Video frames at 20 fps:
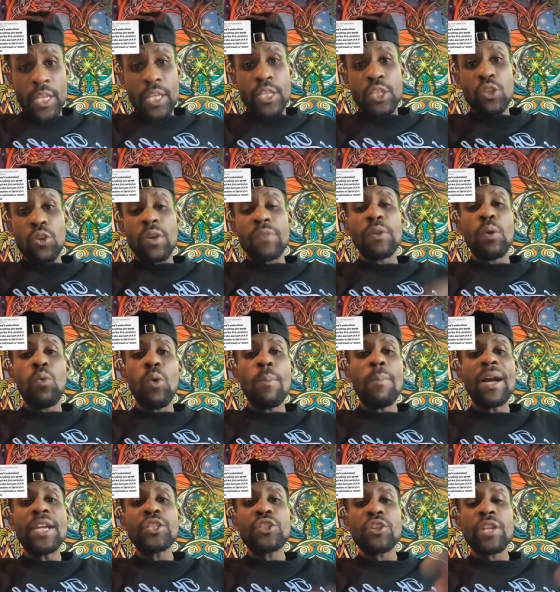So if the
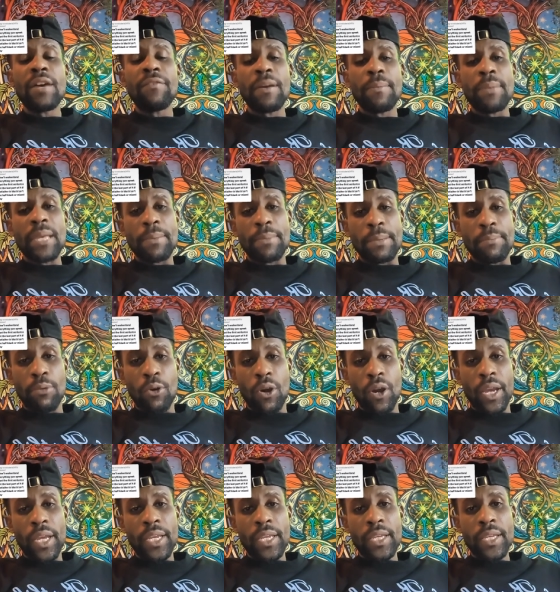woman should have a baby
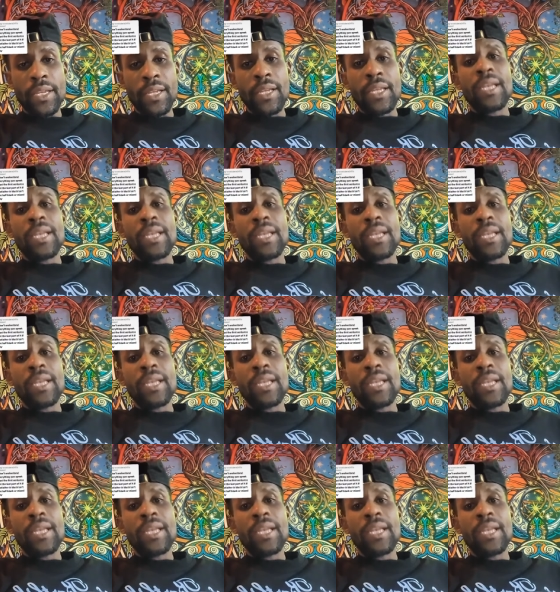boy,